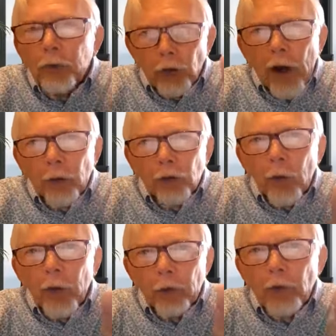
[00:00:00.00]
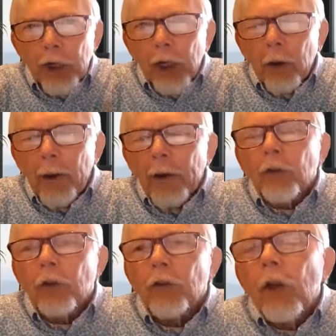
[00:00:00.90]
groups around you on a
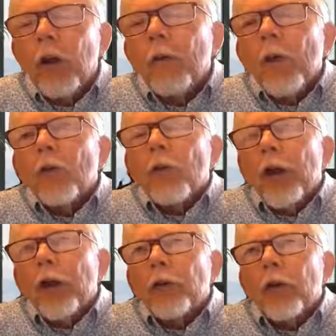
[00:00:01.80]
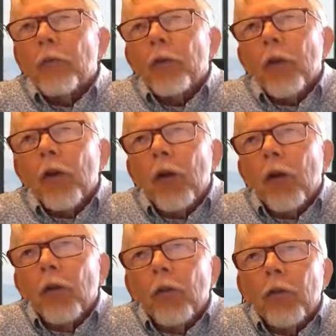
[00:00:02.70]
regular basis, then
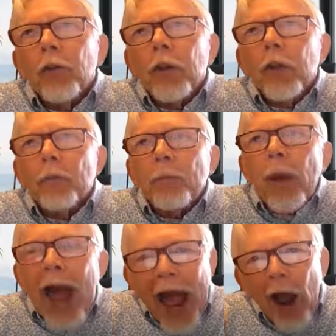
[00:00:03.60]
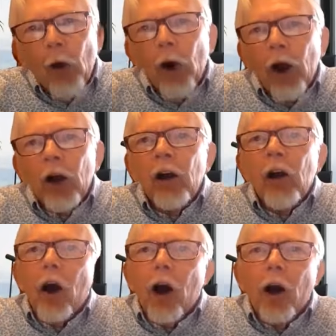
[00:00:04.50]
the
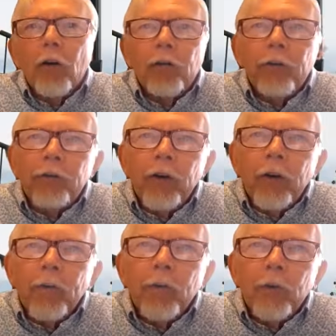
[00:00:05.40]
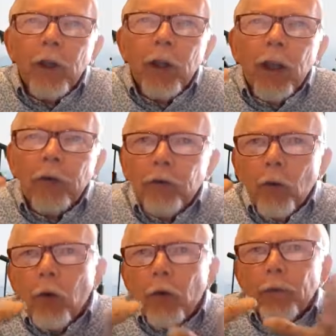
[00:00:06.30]
power of,
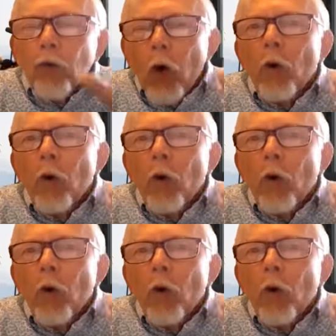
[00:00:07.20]
if you